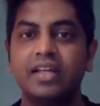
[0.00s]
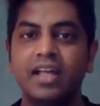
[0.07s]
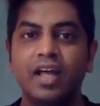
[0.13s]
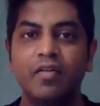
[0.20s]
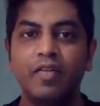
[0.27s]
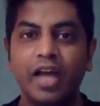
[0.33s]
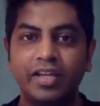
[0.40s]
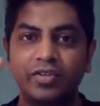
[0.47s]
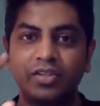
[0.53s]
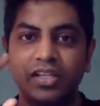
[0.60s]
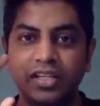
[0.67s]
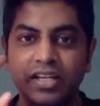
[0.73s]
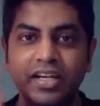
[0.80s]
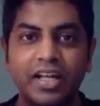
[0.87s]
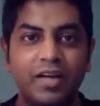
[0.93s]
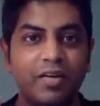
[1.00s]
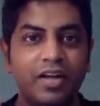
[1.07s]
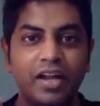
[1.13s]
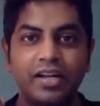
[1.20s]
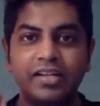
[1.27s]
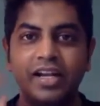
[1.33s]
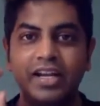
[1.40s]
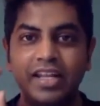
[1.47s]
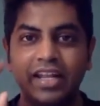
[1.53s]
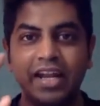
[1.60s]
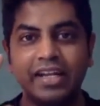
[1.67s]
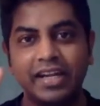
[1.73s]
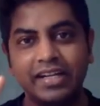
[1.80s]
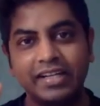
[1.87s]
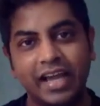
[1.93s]
We actually need a
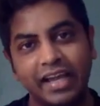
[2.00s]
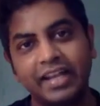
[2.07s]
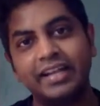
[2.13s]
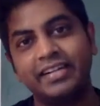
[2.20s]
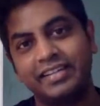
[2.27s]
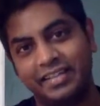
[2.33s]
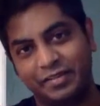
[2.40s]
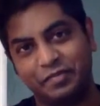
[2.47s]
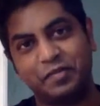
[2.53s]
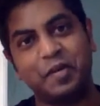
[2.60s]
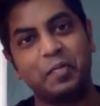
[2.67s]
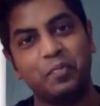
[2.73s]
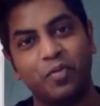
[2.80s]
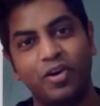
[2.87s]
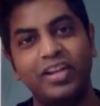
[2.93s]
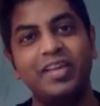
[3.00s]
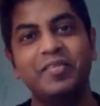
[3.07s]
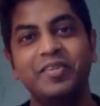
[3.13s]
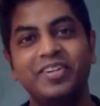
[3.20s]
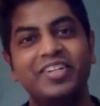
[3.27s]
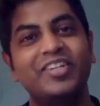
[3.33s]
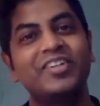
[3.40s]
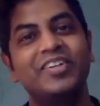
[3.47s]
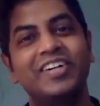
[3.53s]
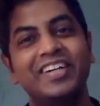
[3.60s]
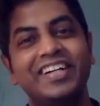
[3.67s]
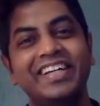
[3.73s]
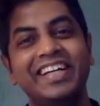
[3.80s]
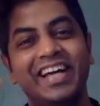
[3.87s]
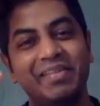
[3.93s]
dedicated director from Bollywood to
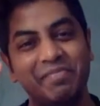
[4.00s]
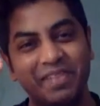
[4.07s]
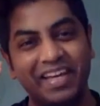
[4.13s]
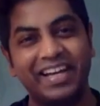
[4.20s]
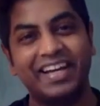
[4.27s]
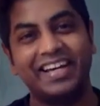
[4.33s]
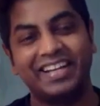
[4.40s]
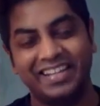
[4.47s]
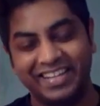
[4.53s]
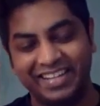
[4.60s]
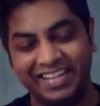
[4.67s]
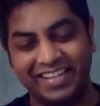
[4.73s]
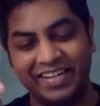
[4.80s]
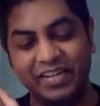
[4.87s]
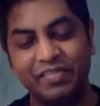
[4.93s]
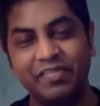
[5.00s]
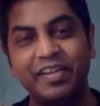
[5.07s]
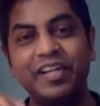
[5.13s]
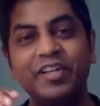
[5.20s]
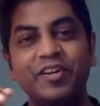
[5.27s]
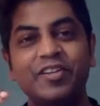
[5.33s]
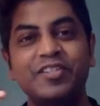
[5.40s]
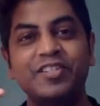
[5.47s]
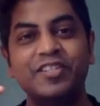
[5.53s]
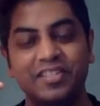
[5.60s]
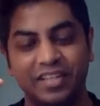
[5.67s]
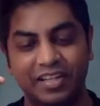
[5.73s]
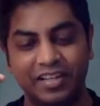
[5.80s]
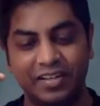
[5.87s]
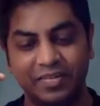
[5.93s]
make our
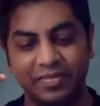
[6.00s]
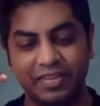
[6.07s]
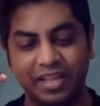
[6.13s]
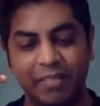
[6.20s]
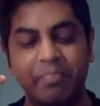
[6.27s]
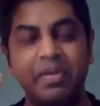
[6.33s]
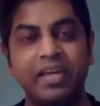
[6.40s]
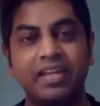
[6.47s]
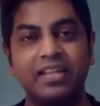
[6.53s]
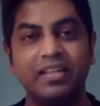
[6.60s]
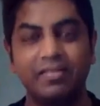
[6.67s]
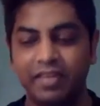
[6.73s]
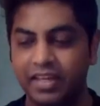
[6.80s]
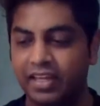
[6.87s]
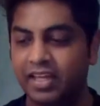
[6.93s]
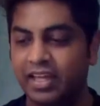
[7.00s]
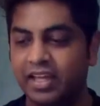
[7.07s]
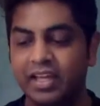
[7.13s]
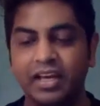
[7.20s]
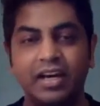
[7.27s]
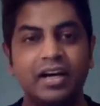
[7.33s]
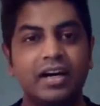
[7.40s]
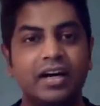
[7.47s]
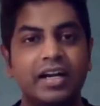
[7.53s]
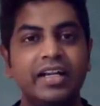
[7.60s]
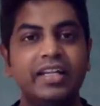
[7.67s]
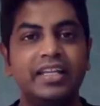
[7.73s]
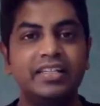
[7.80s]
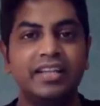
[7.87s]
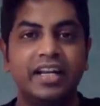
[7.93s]
videos appear the way it
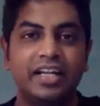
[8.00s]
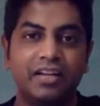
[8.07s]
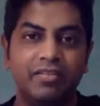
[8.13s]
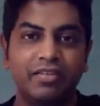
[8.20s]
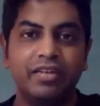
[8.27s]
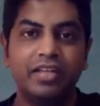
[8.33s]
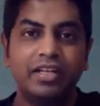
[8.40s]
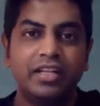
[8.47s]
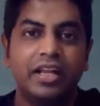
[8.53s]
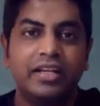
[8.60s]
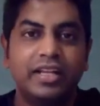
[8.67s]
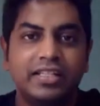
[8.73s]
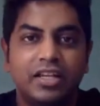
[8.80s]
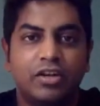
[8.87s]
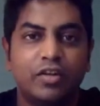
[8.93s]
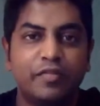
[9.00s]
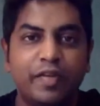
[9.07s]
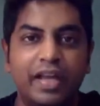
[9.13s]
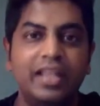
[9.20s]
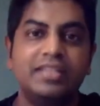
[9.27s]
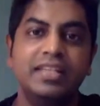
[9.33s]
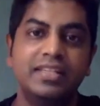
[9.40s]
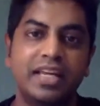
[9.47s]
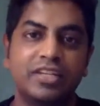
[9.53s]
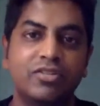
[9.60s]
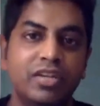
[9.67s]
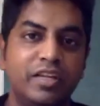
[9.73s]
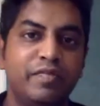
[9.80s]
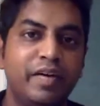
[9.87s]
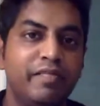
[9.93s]
is right now. It has a lot of fallacies
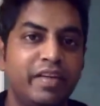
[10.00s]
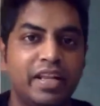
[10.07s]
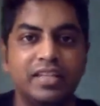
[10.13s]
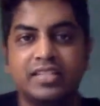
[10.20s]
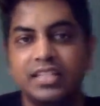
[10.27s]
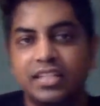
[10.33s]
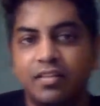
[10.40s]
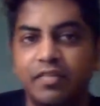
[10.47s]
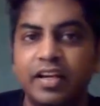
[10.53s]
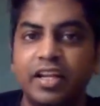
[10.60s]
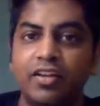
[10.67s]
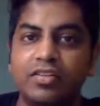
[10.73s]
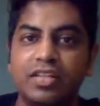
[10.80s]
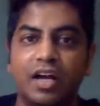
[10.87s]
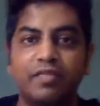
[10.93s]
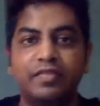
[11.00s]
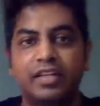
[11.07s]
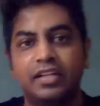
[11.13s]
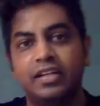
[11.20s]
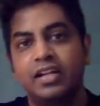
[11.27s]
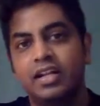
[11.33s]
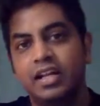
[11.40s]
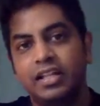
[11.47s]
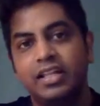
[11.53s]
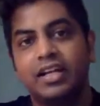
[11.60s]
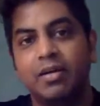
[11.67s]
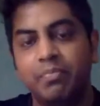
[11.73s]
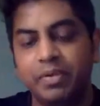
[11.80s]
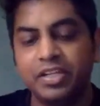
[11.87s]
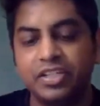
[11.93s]
actually. When I see the videos after the
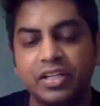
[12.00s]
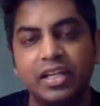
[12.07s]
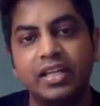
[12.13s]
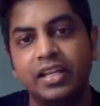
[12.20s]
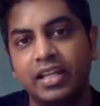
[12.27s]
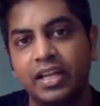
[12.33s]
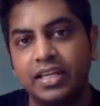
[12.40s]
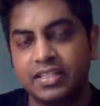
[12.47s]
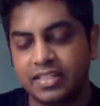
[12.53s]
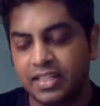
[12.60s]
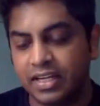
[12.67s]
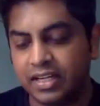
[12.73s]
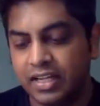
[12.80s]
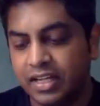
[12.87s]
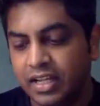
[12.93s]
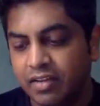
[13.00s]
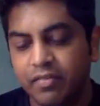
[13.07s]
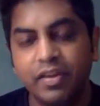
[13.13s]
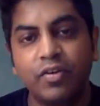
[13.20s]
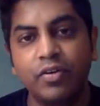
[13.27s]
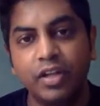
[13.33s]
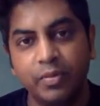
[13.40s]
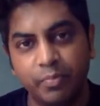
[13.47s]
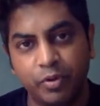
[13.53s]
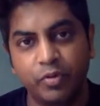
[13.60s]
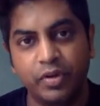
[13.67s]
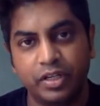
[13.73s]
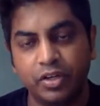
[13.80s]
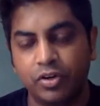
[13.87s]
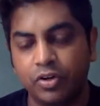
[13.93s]
completion, I realize that we could improve
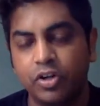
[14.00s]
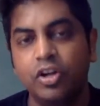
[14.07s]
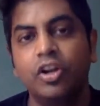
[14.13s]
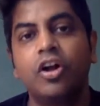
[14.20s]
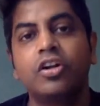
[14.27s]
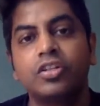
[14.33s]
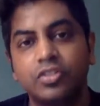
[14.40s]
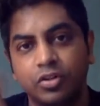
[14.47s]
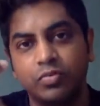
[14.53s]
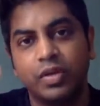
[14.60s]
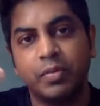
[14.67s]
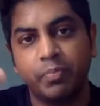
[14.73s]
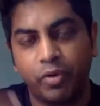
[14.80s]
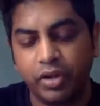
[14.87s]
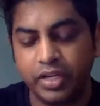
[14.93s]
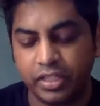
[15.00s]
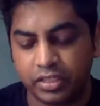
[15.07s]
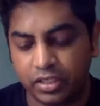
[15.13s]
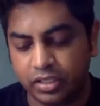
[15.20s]
it a whole lot. So my point,